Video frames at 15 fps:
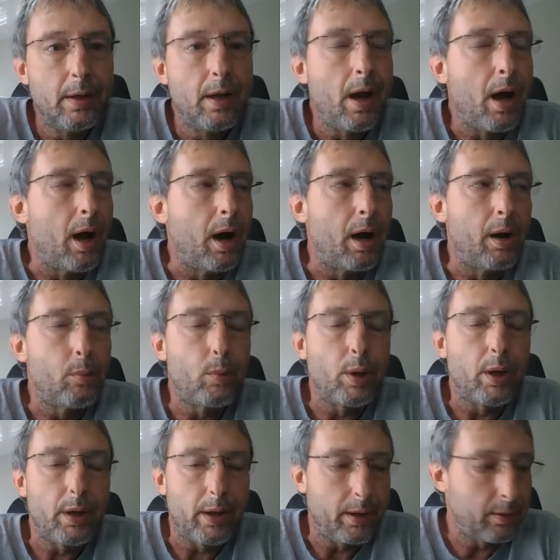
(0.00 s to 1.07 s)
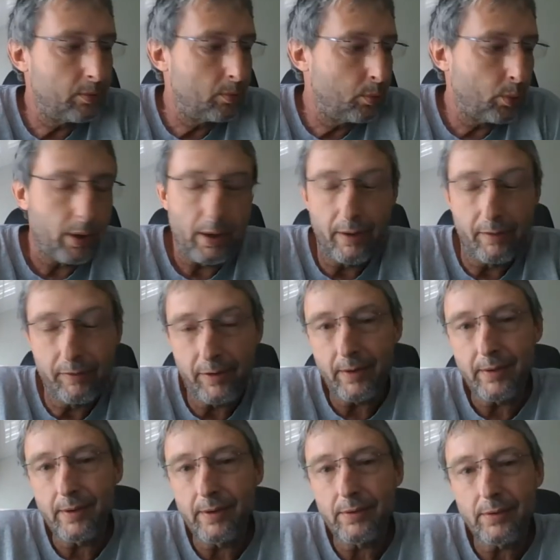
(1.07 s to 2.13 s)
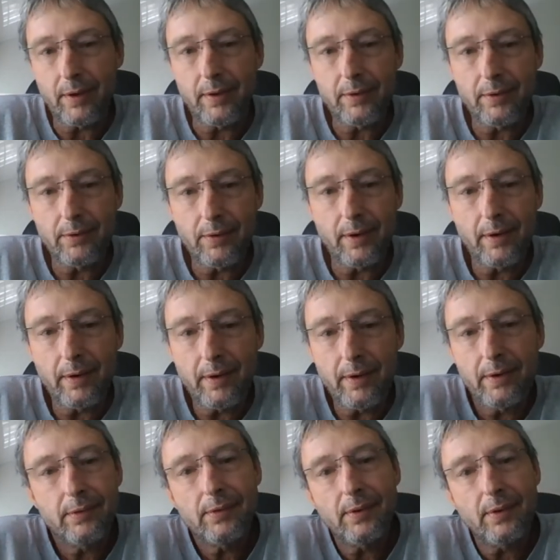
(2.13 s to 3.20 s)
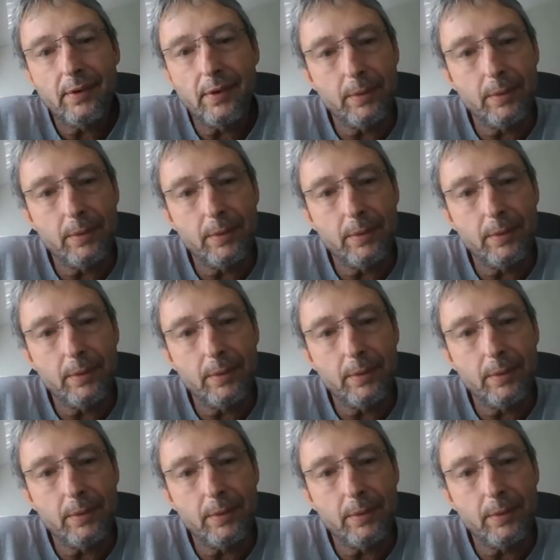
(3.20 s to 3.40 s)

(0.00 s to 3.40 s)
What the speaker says: And when I found this, I decided against it.